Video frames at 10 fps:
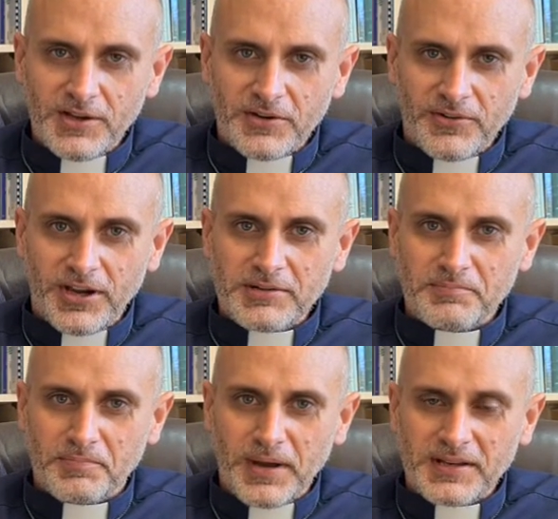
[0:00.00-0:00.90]
Right?
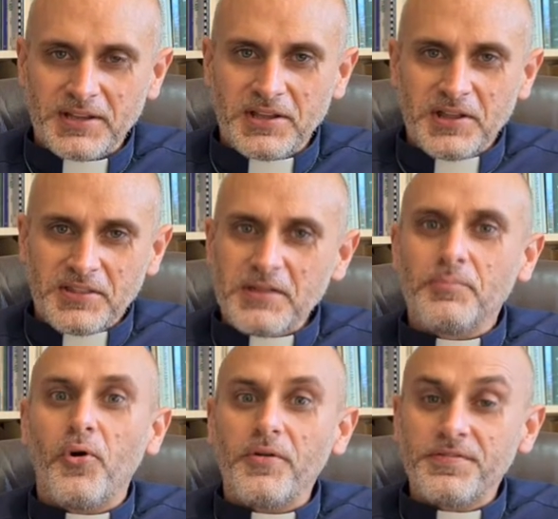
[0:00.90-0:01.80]
But the
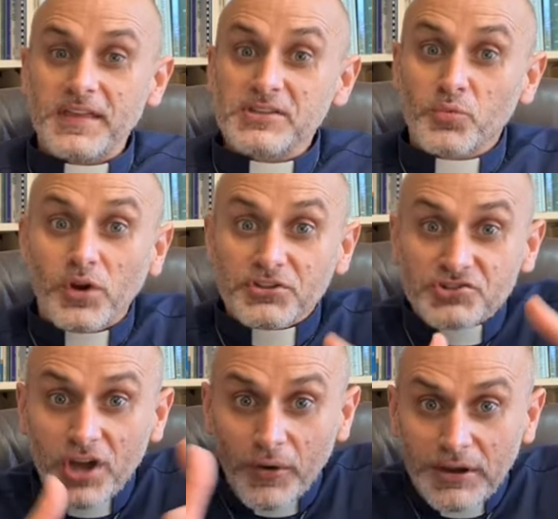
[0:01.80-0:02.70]
important thing is what's
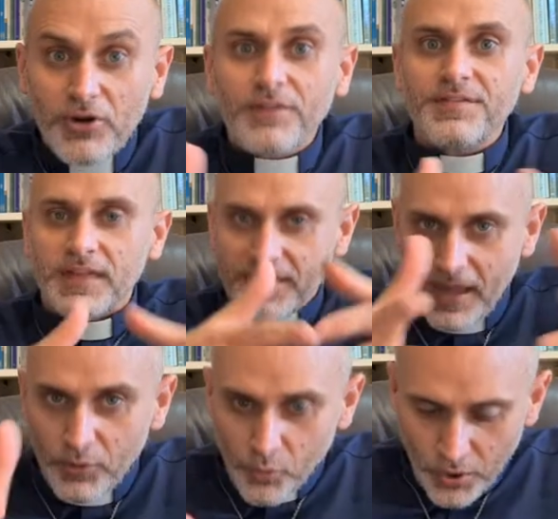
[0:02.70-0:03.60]
going on there,
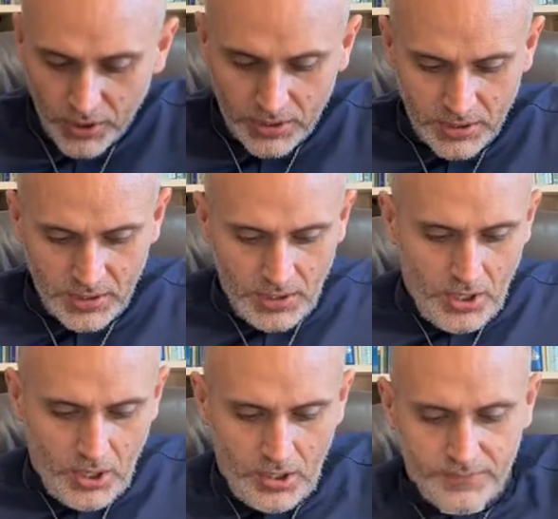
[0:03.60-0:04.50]
that work
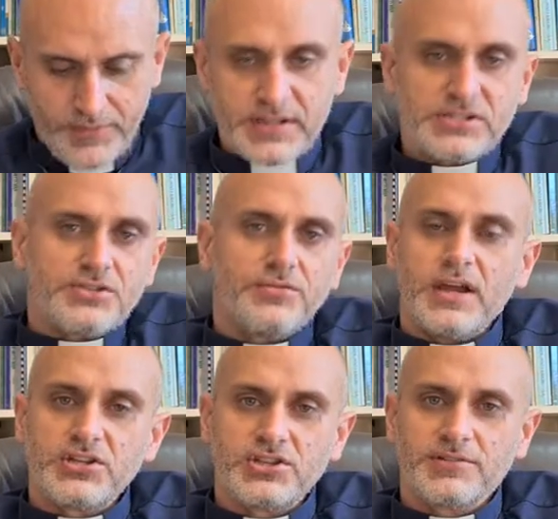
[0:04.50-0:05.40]
of
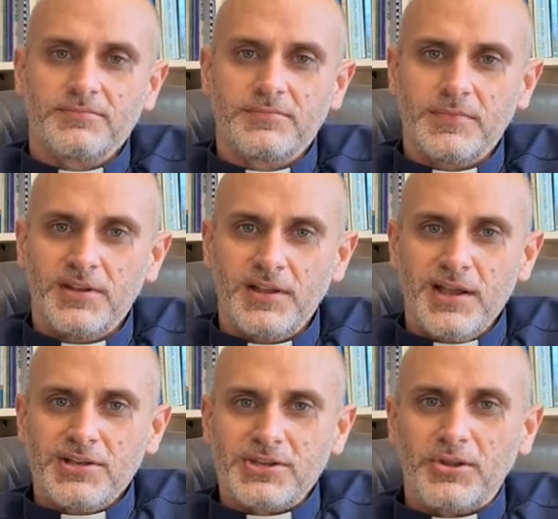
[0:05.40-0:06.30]
restoration.
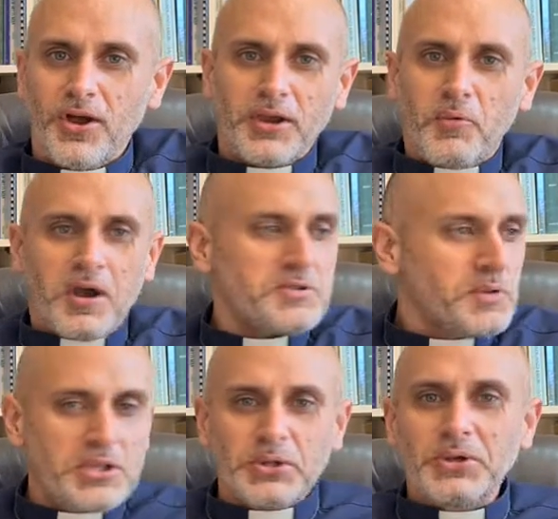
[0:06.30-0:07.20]
So likewise,
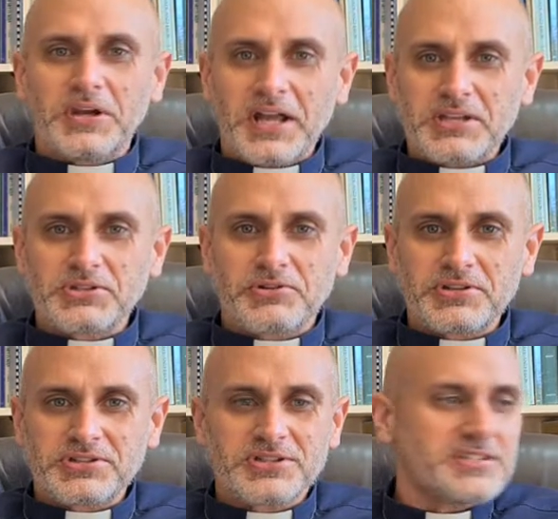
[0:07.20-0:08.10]
when you look at us
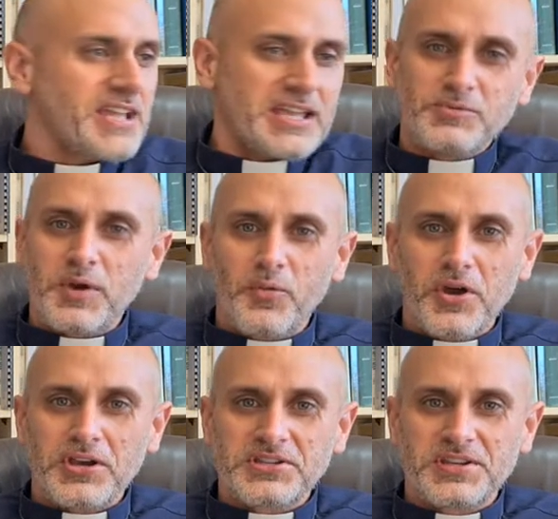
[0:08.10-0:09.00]
Christians, yes, we're
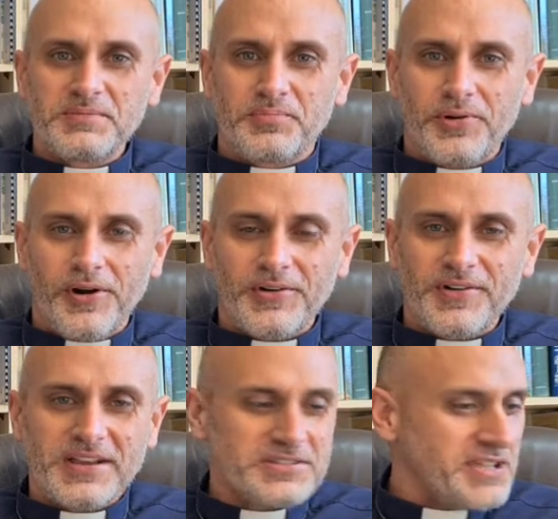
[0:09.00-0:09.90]
works in
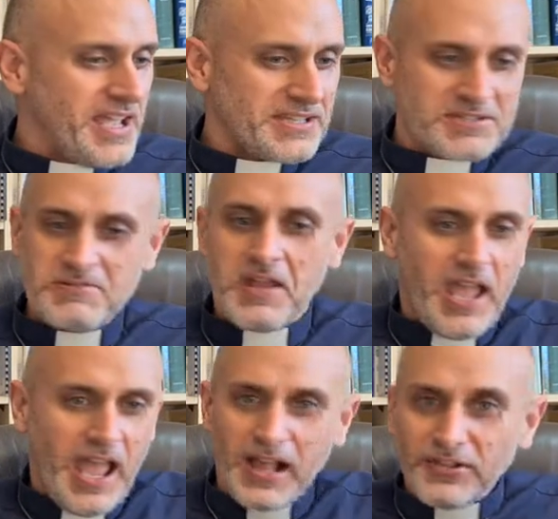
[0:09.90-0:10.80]
progress. Yes,
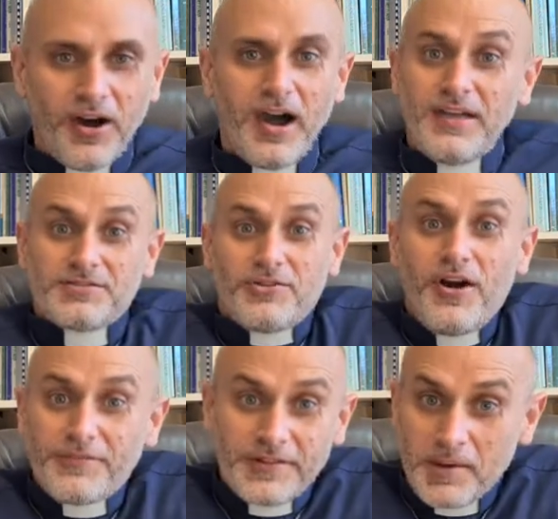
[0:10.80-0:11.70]
our lives are
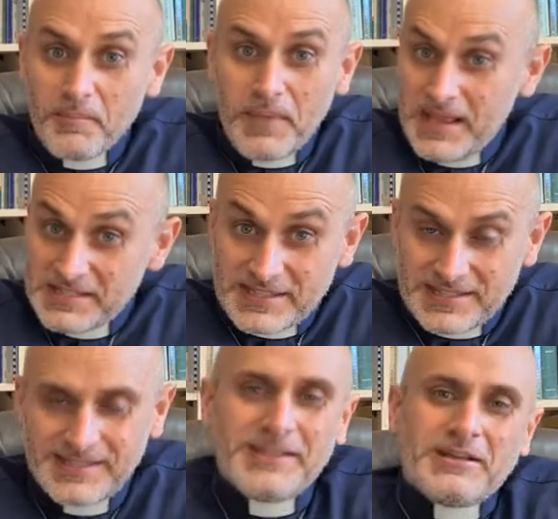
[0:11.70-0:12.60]
often a
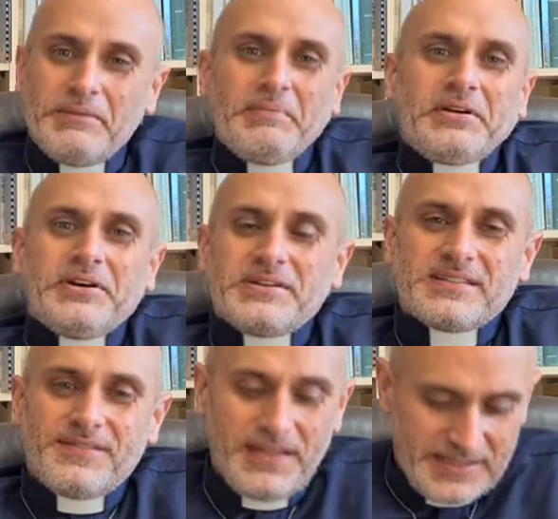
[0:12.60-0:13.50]
mess because
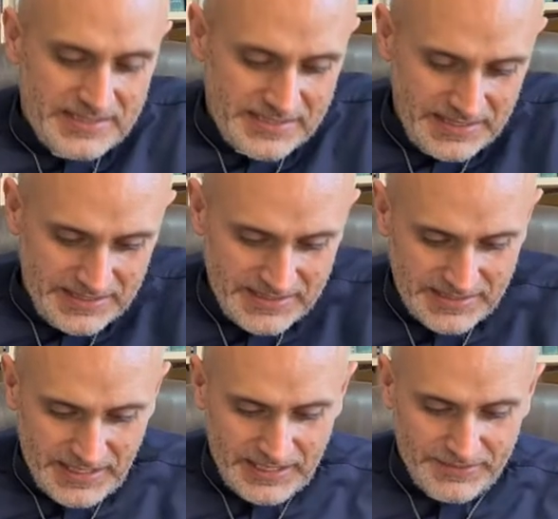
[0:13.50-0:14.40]
of our sins
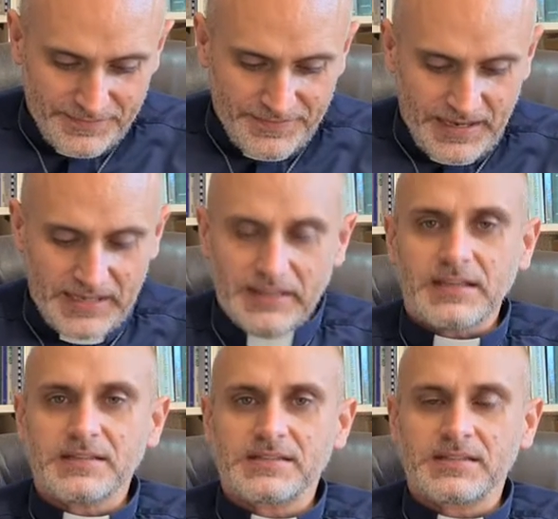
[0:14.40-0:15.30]
and
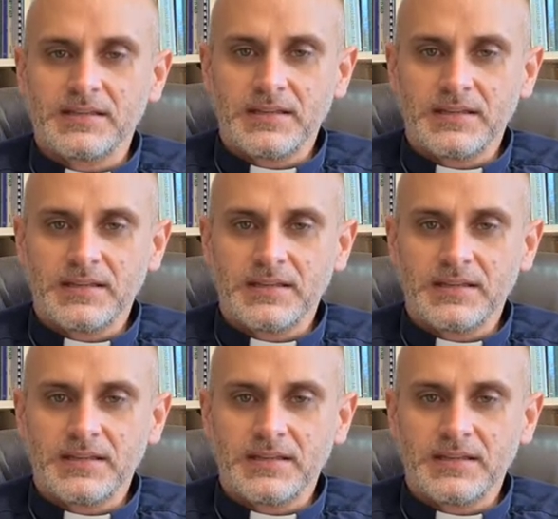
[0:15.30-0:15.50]
failings.